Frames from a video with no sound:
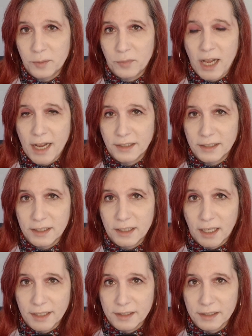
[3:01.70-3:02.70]
practice in
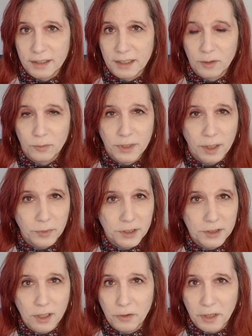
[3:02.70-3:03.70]
Iceland, and yet we
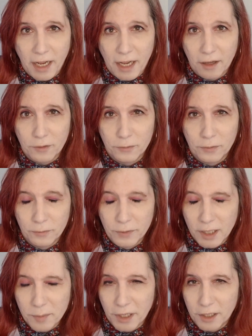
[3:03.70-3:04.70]
don't have
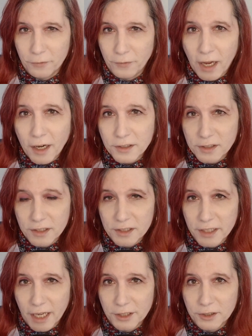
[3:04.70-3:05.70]
very many fires of this
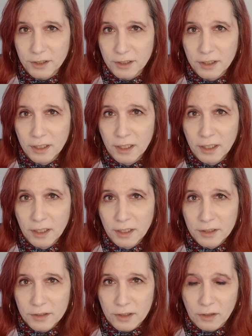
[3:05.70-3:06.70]
nature.
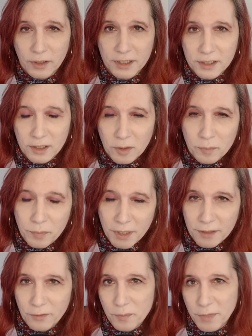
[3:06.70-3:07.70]
So it's still a bit
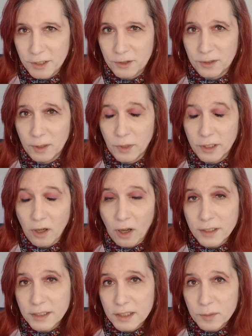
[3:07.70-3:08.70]
of a mystery what
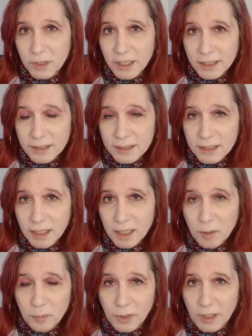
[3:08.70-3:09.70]
caused this blaze,
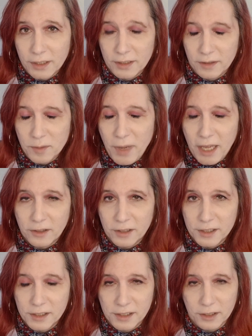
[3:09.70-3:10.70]
but the matter
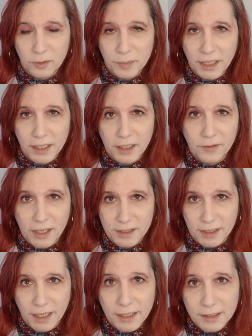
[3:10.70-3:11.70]
is still being
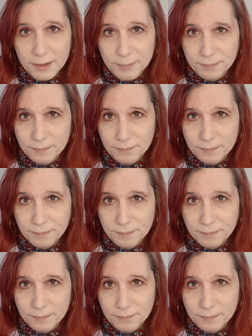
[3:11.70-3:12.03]
investigated.